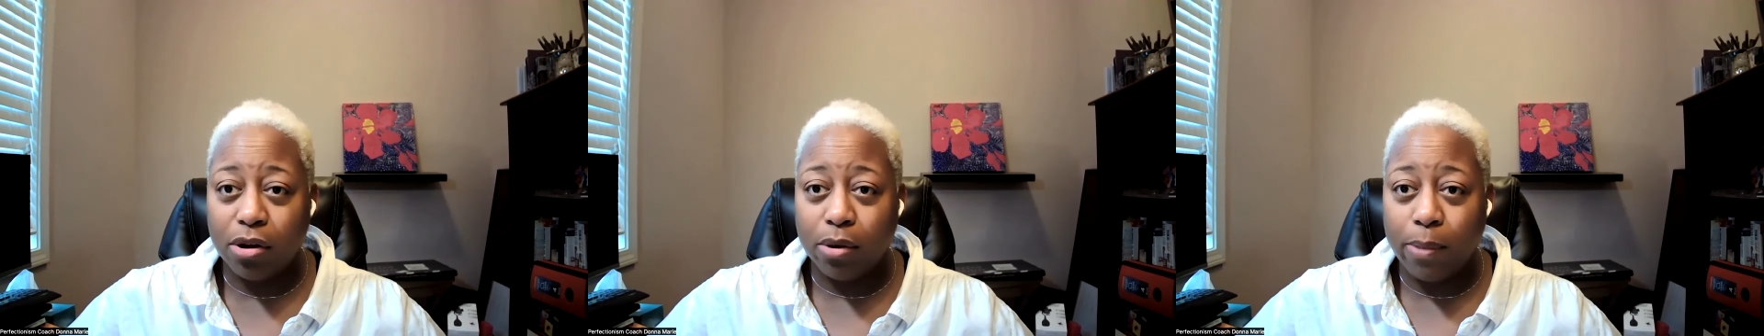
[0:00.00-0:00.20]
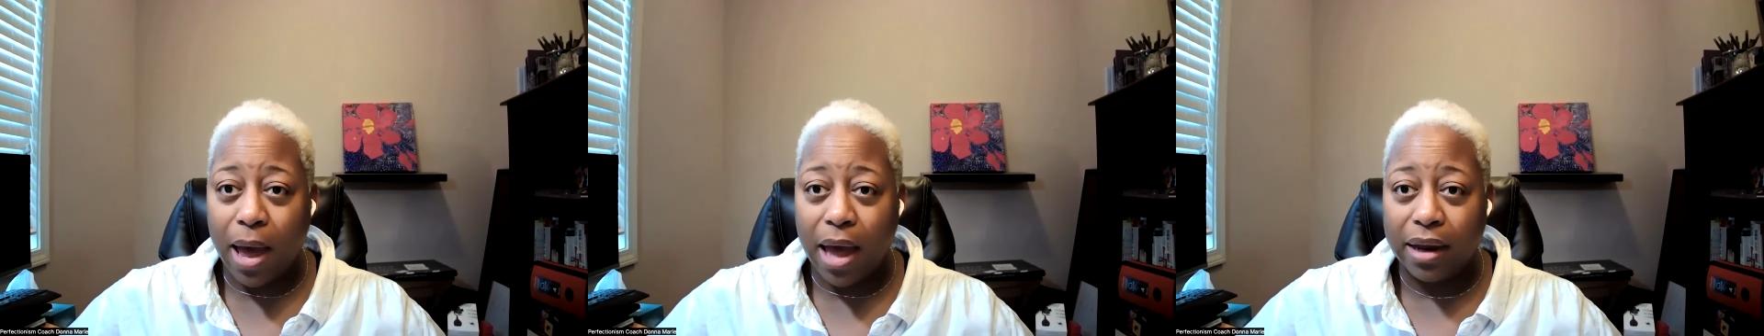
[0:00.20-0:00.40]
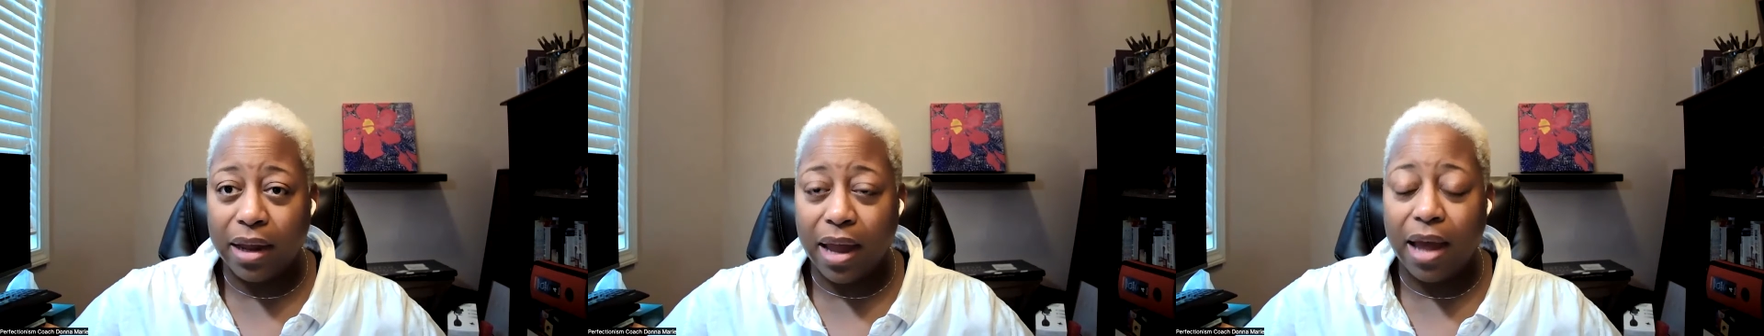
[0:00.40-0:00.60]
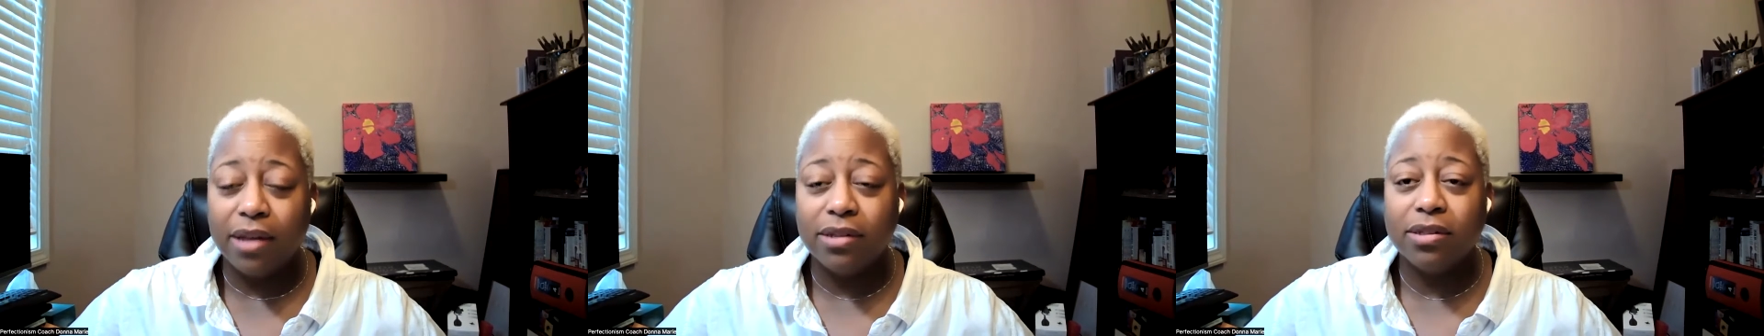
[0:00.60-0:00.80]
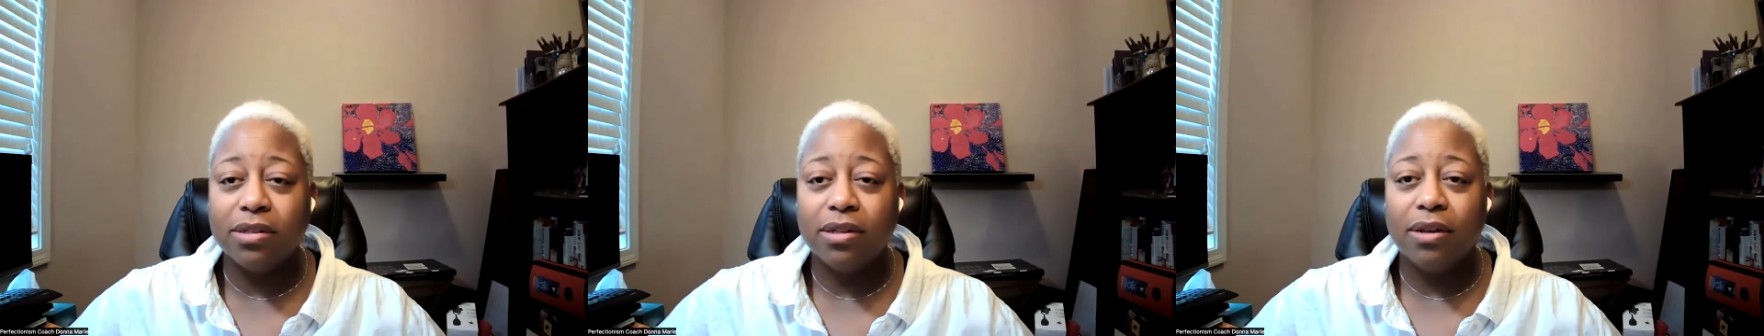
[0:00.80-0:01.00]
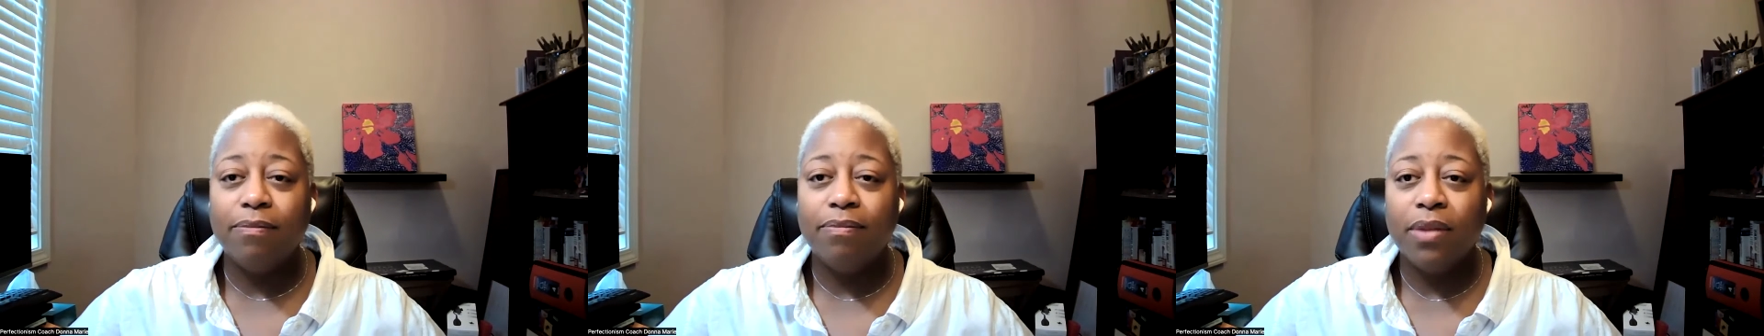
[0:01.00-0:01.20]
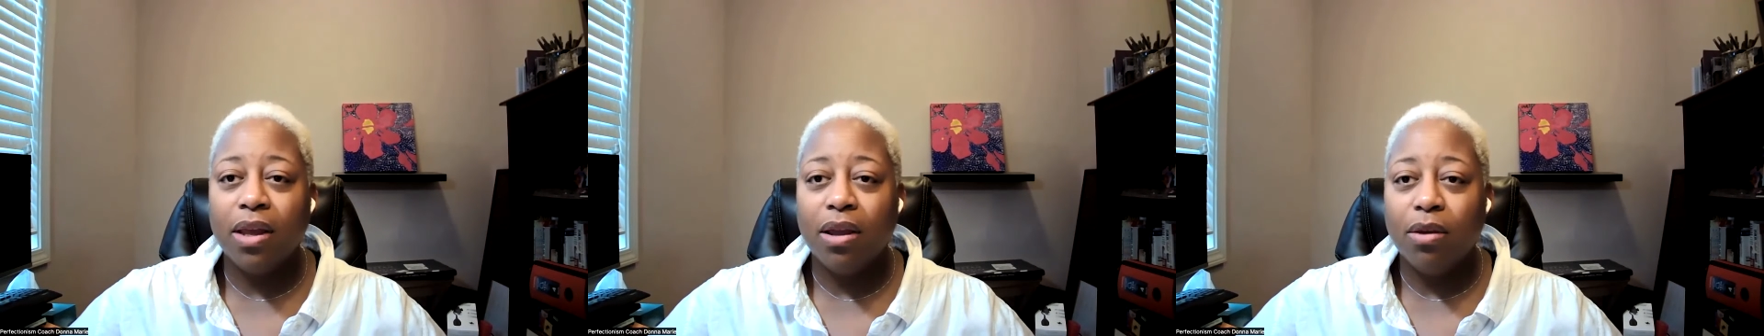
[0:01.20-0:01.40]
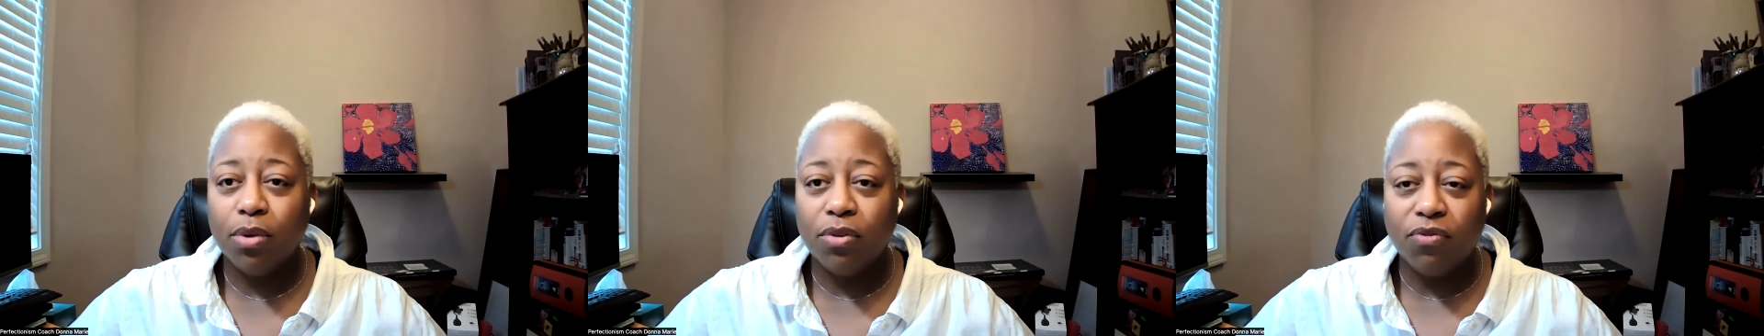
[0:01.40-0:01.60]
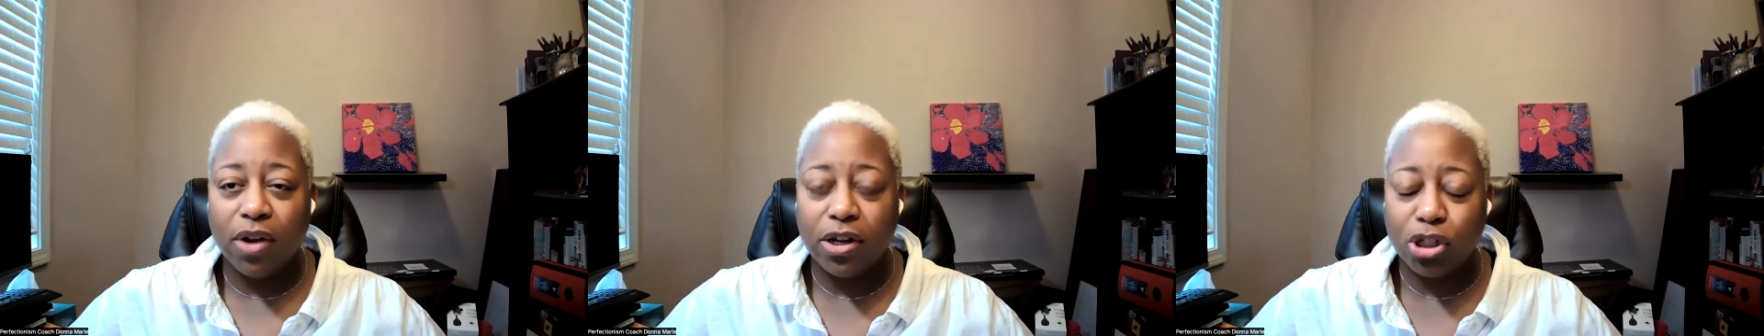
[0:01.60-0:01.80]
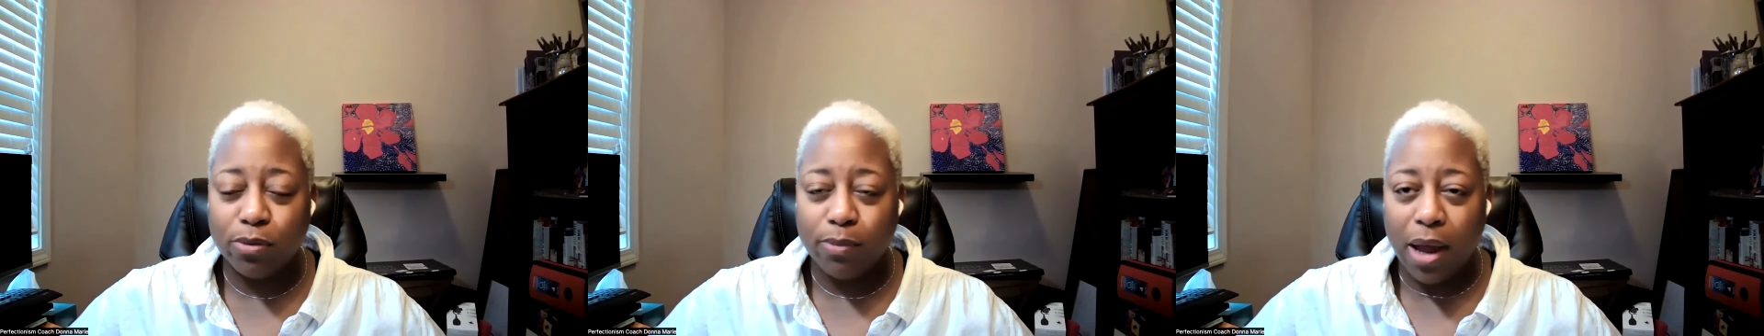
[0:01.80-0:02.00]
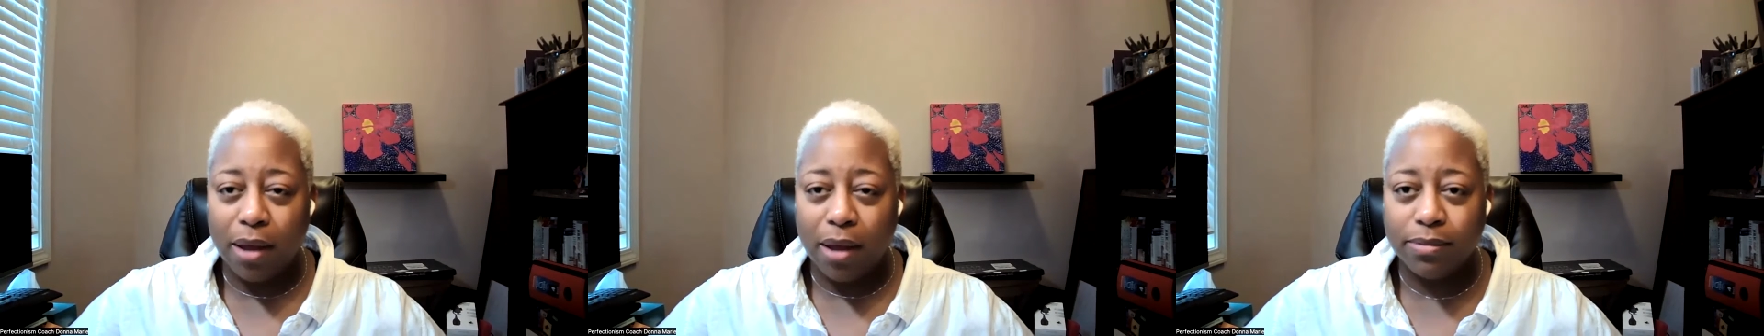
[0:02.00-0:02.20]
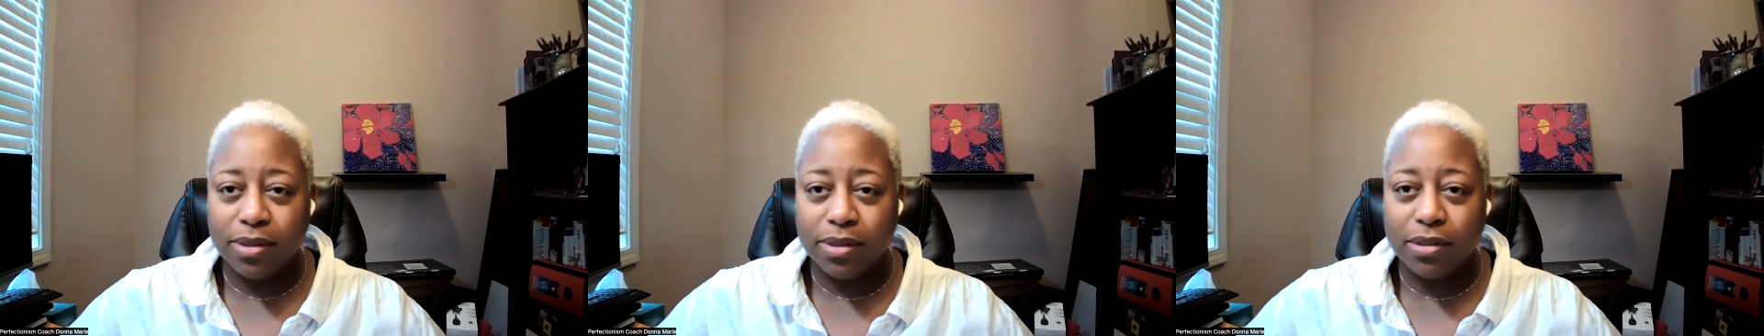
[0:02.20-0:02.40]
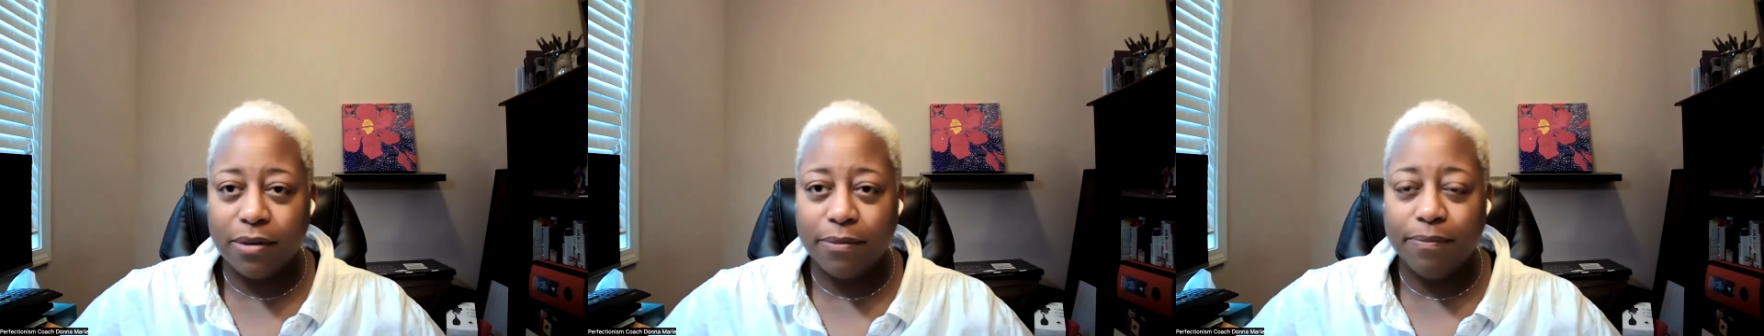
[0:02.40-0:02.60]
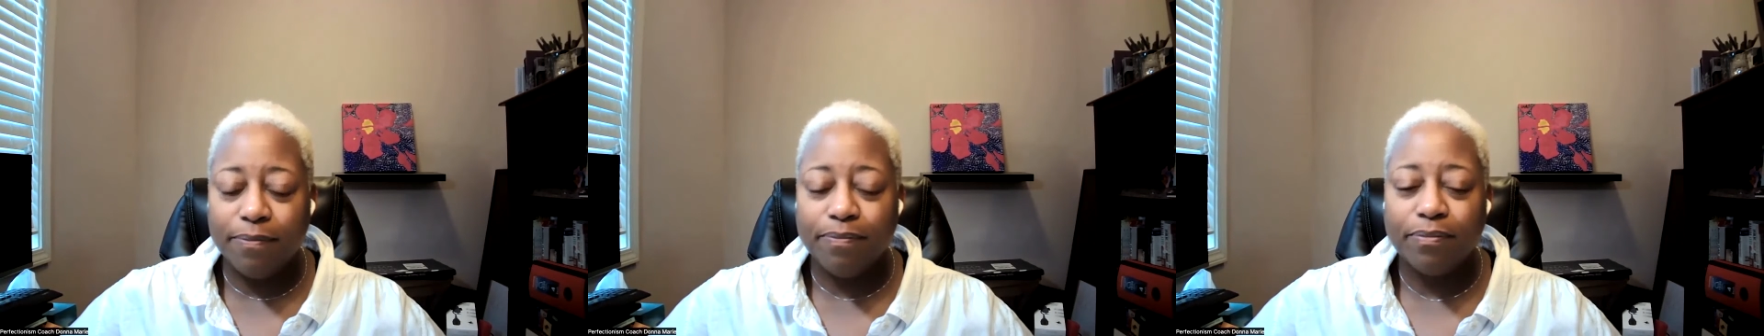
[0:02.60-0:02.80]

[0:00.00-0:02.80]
her podcast, Refreshed Moms.